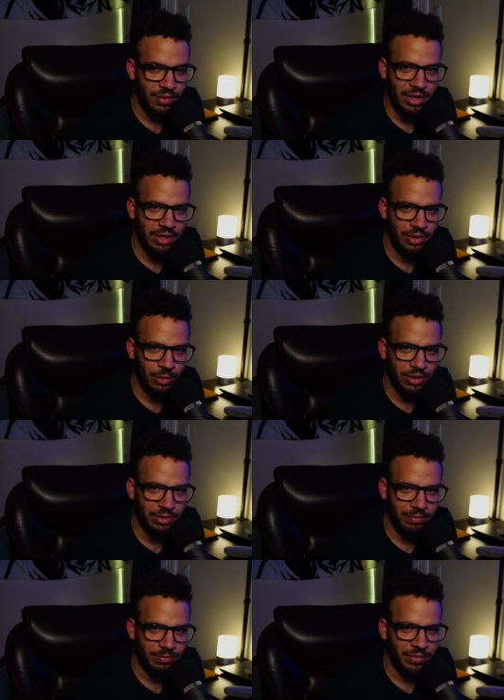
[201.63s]
in the world.
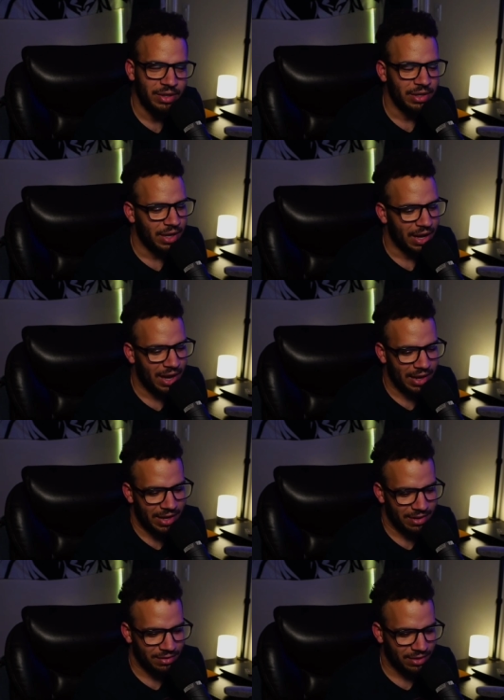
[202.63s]

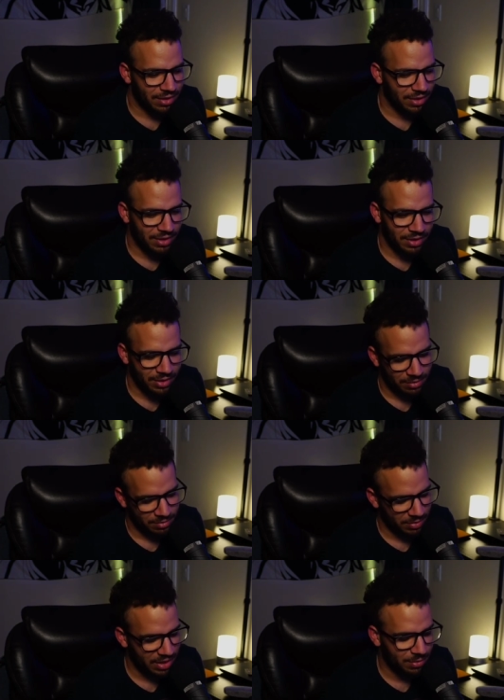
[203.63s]
I
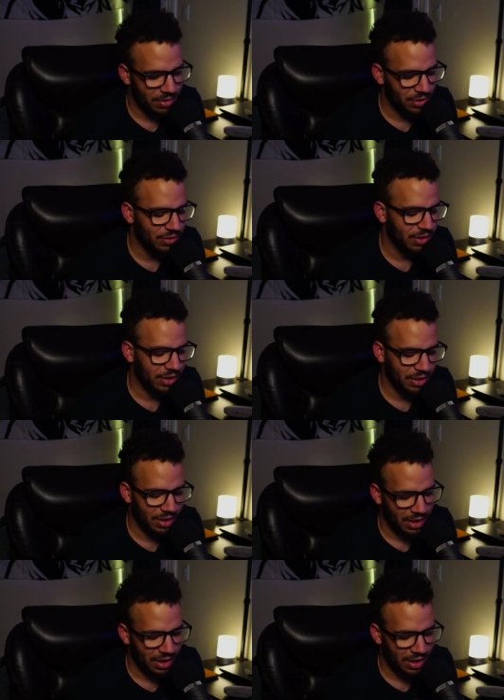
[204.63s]
make music.